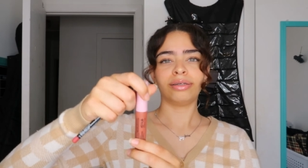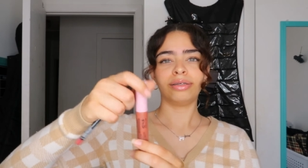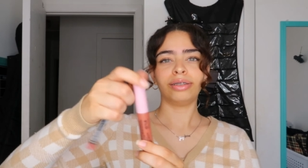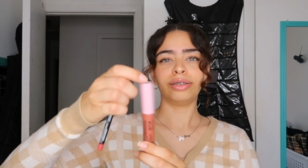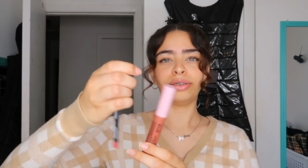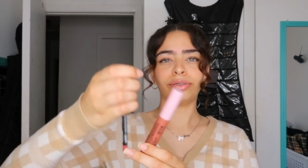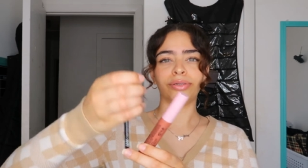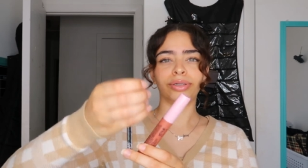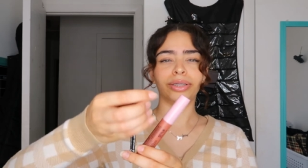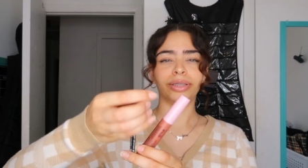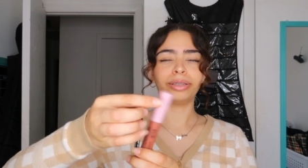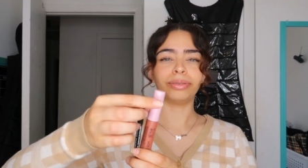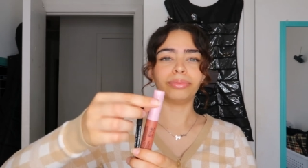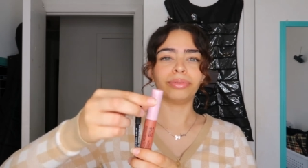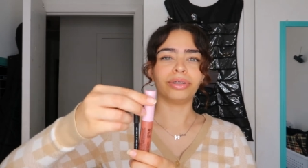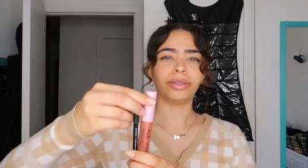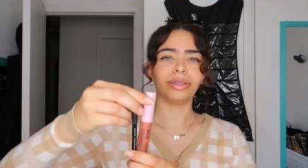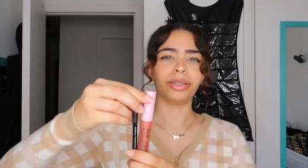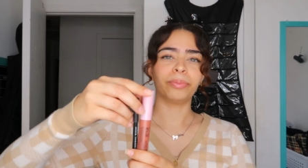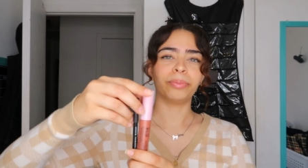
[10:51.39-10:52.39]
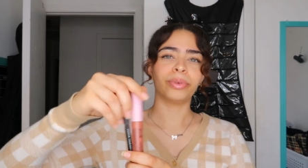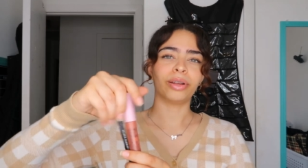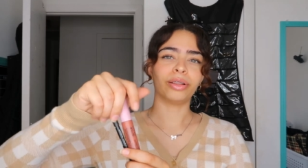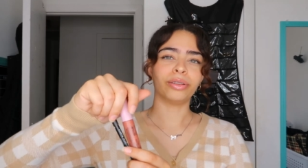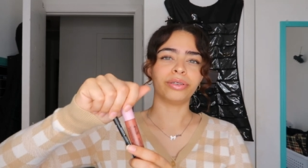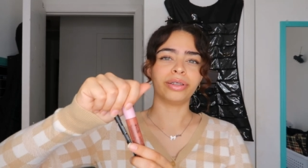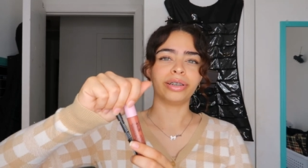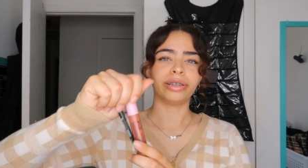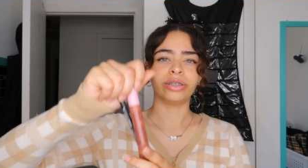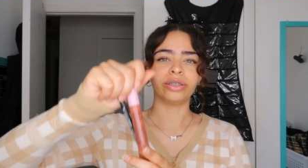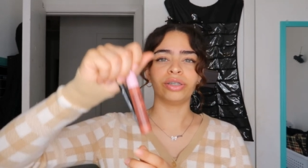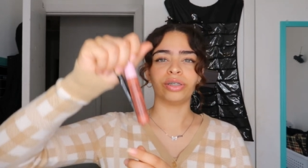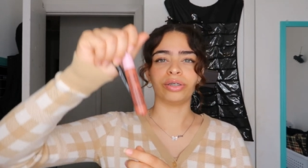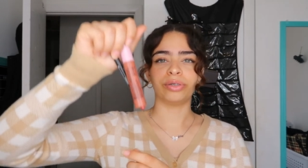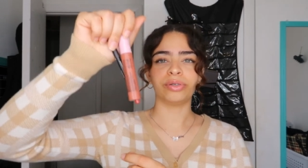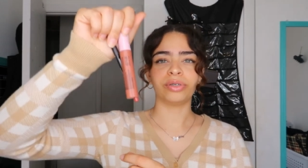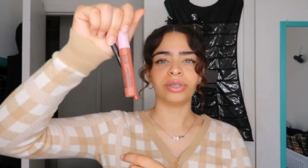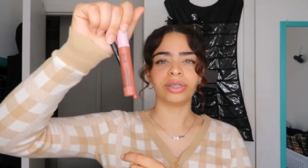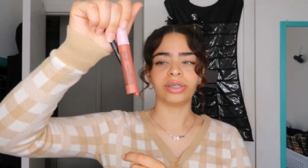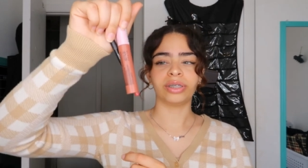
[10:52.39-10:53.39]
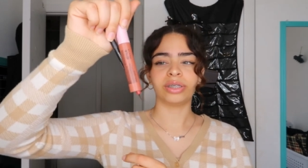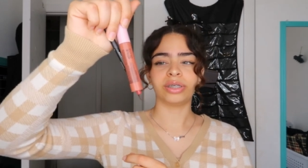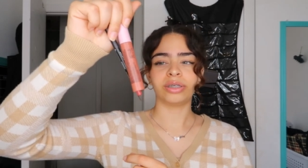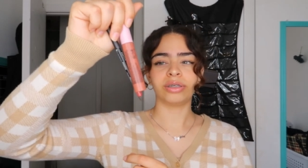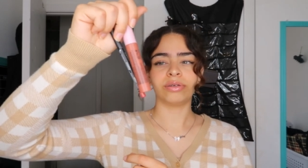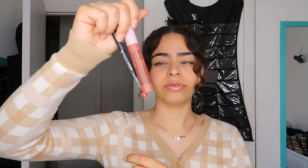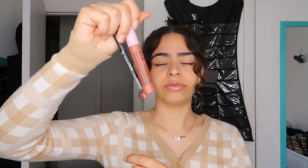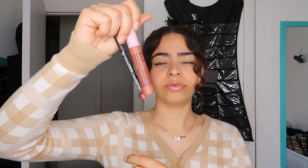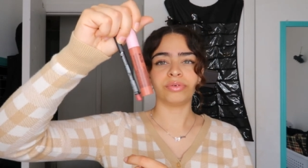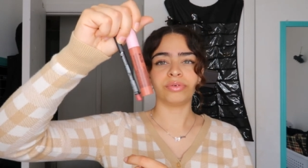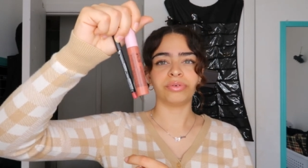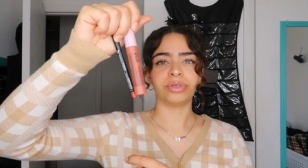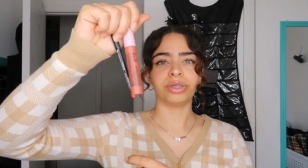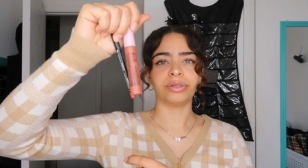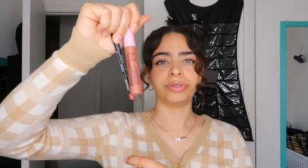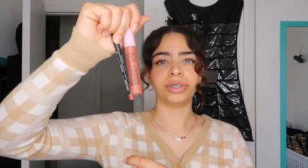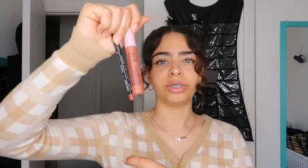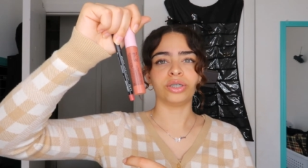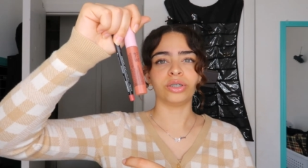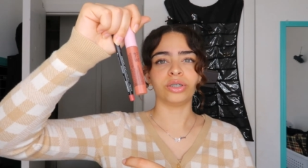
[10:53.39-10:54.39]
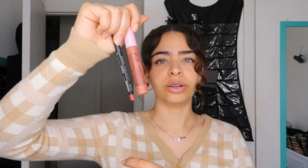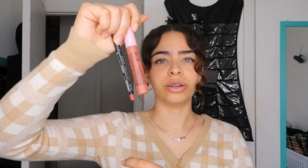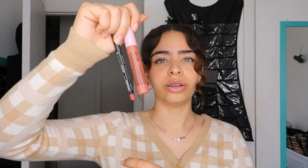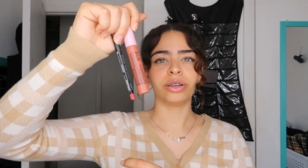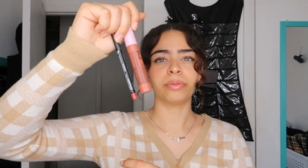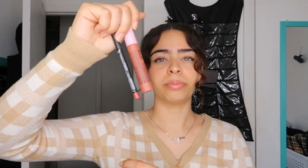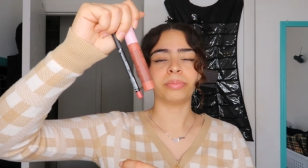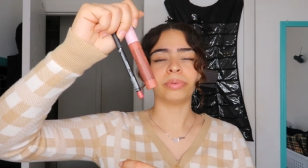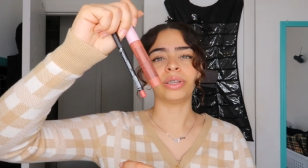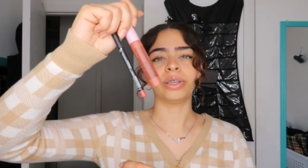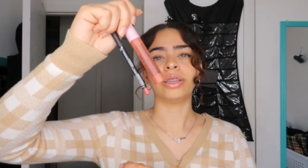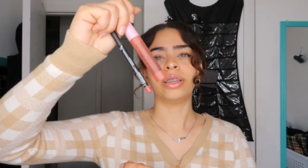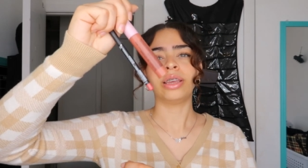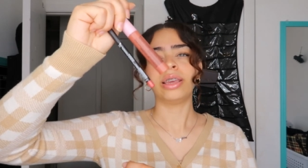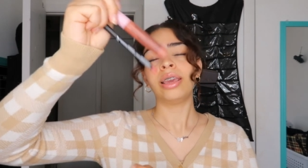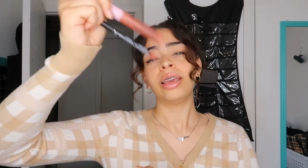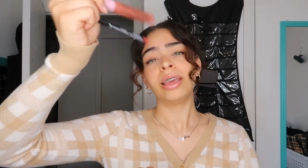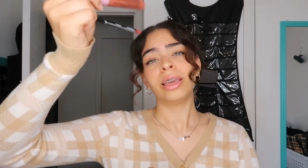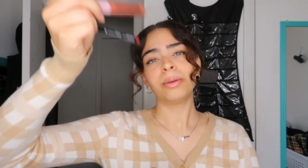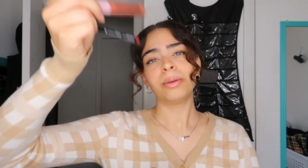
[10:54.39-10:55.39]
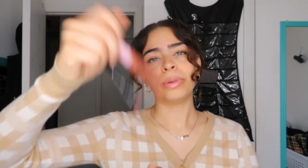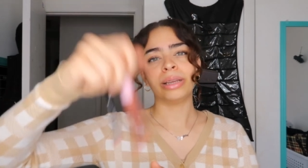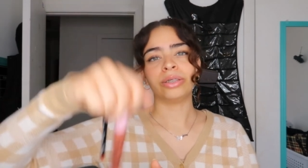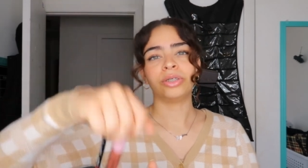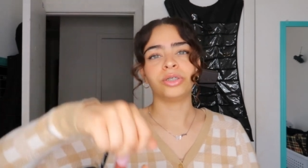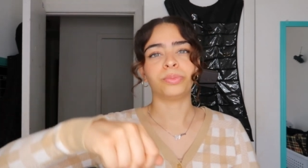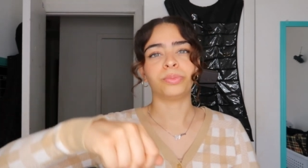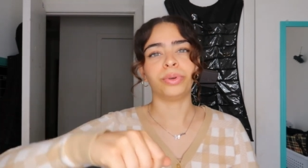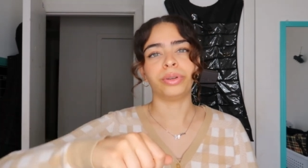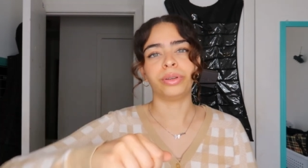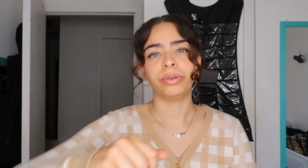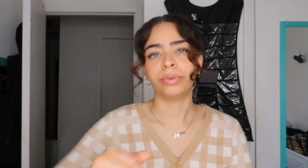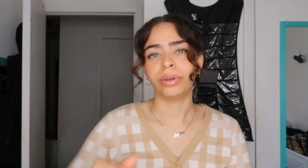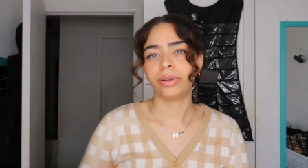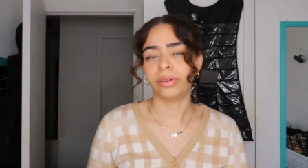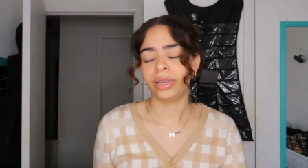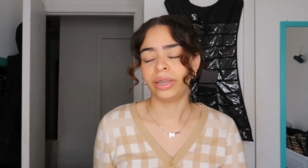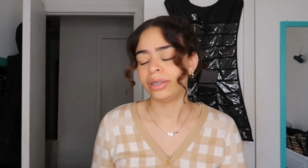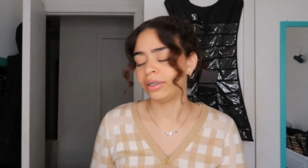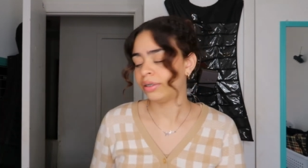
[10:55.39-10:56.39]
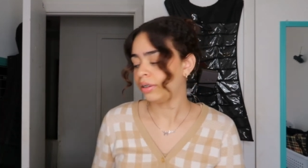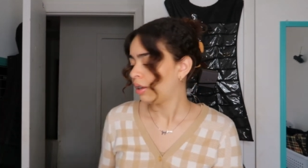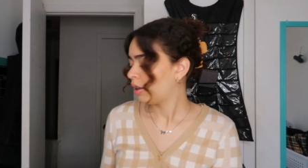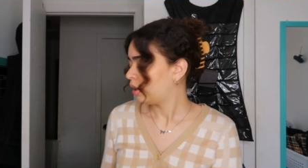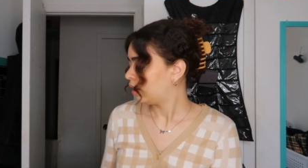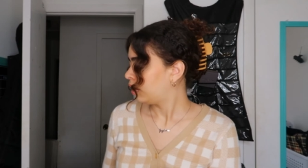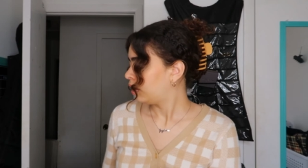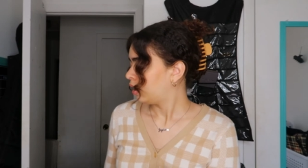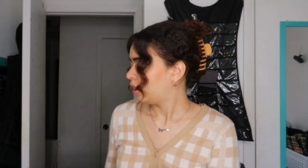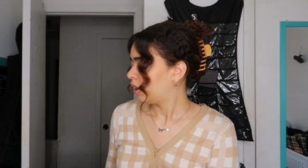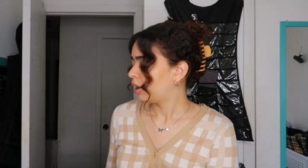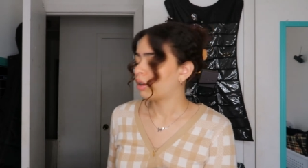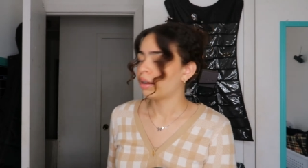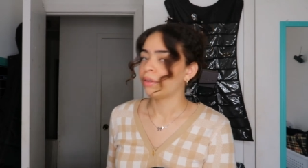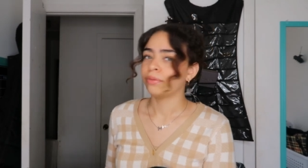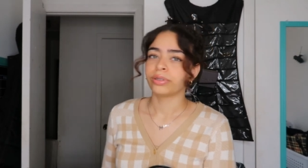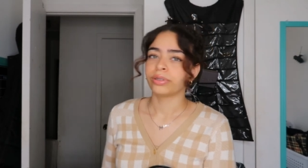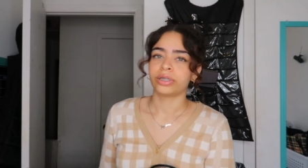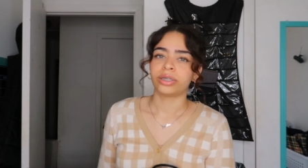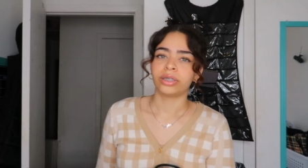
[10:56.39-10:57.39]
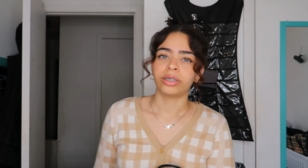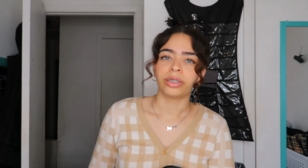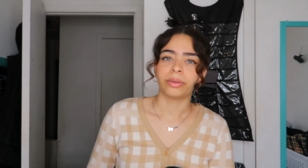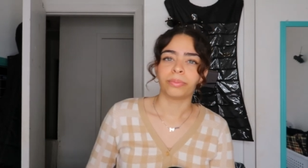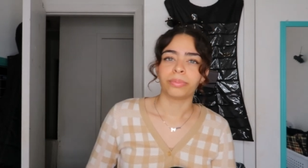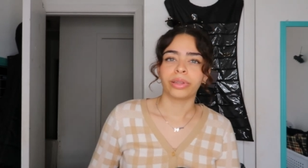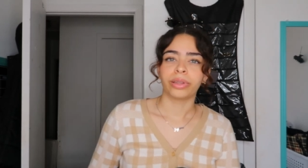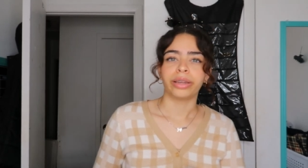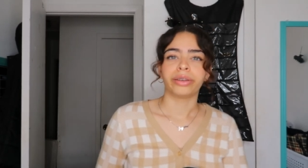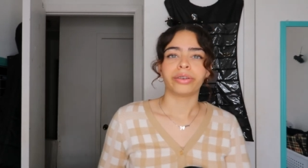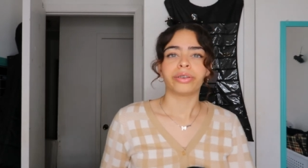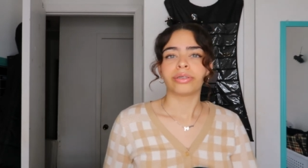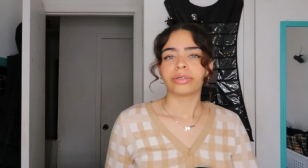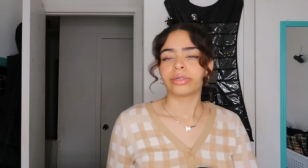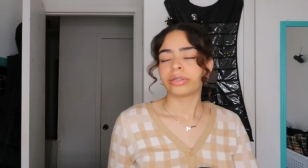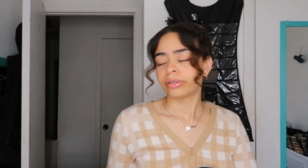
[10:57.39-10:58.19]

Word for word: you know, the lip, the lip color that it shows, it's very dark, but it matches pretty well and it covers the lip liner.